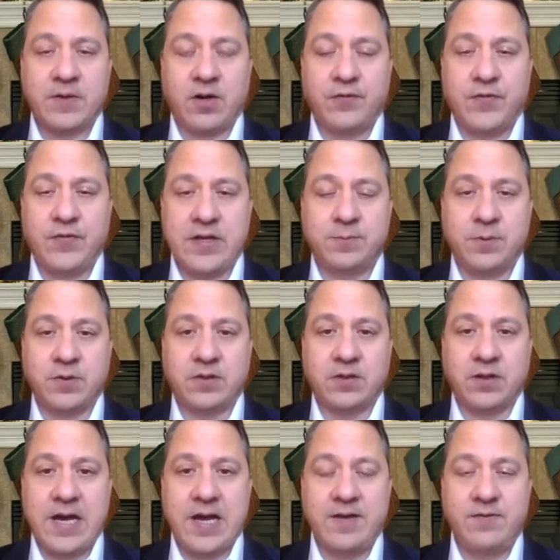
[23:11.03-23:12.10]
our Facebook
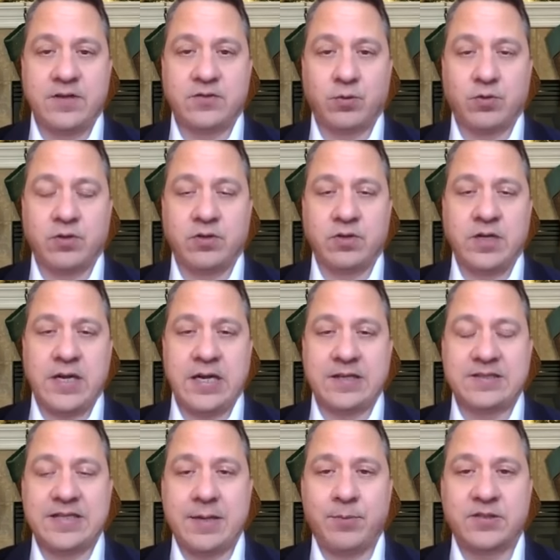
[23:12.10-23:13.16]
Live, as we're
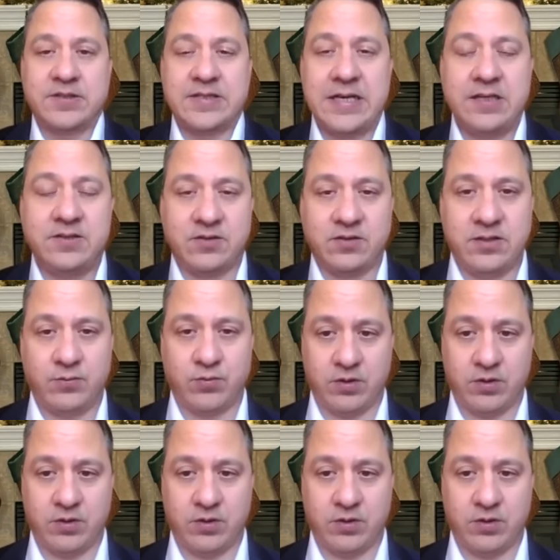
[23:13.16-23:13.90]
simultaneously